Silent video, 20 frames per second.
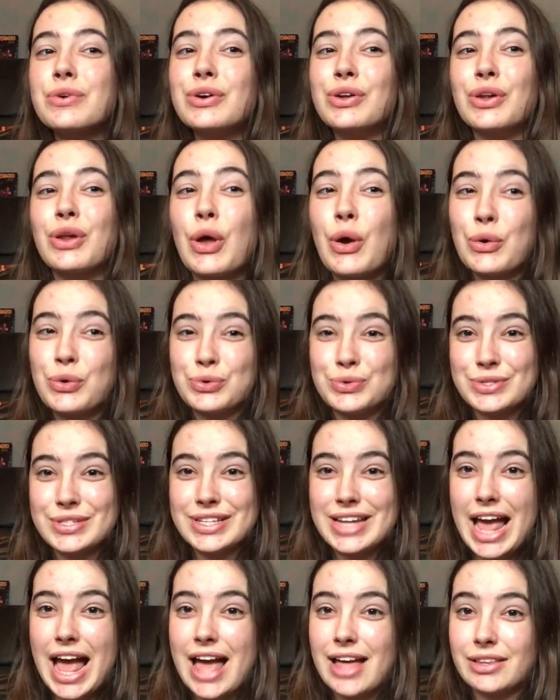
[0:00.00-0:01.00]

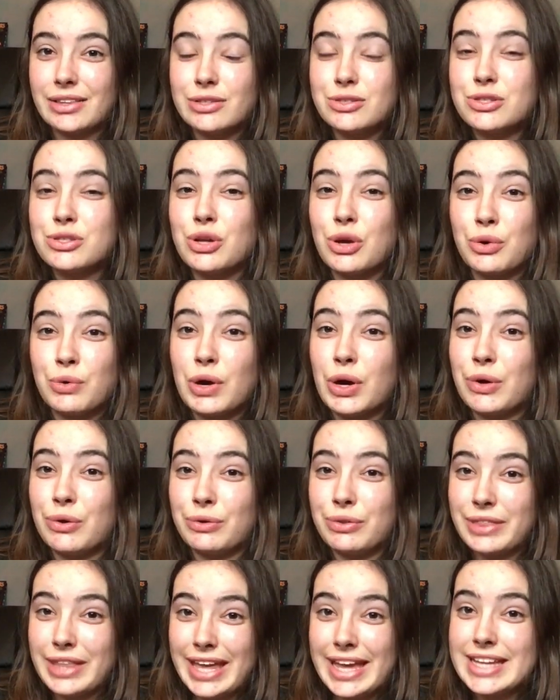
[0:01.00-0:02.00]
closed at the Soho
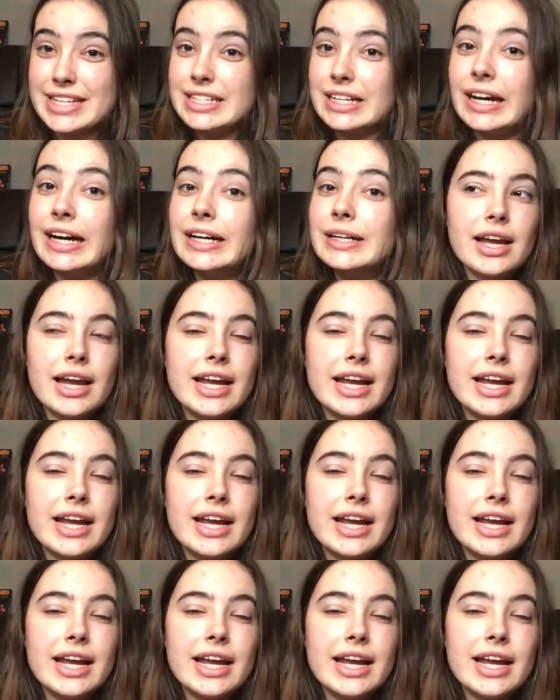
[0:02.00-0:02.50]
Theatre.